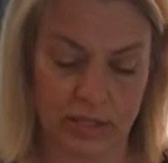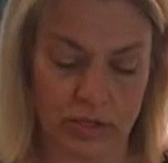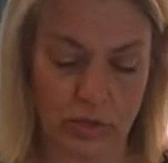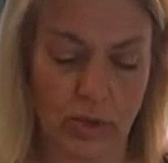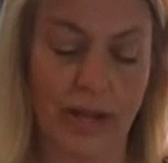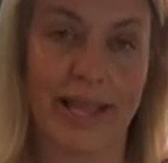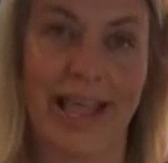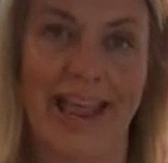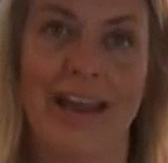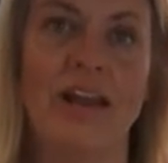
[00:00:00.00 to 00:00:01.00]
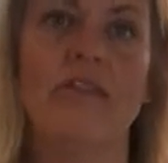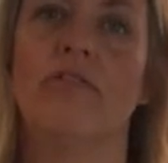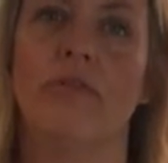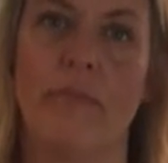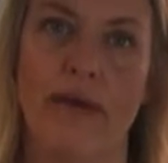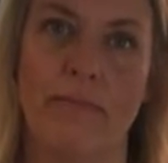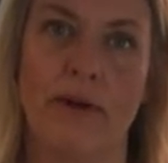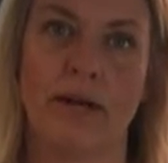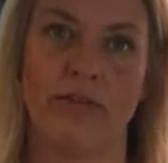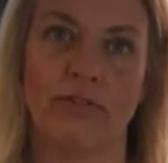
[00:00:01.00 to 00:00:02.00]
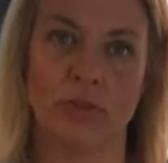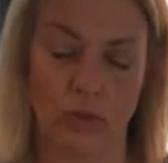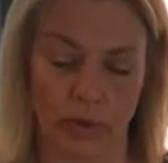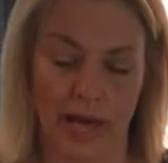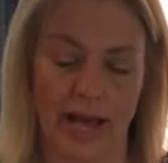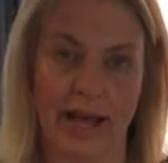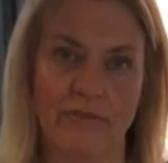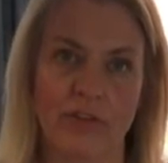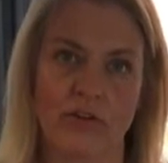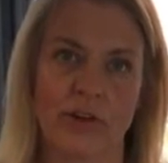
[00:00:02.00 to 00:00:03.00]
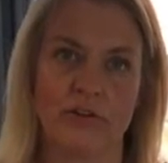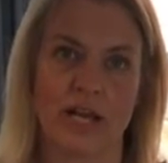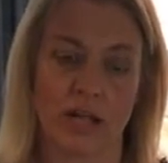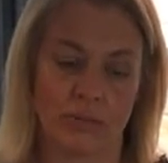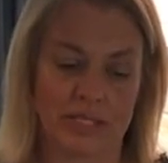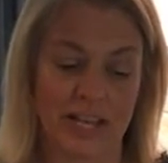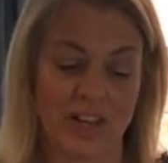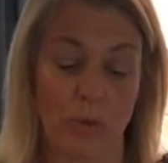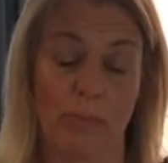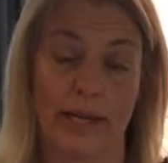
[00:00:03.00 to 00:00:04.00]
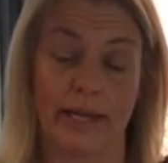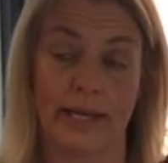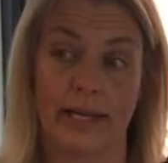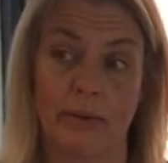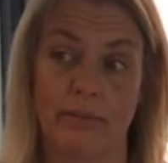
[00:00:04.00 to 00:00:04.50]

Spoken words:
So again, remember, if you don't have the ground almonds, I got mine in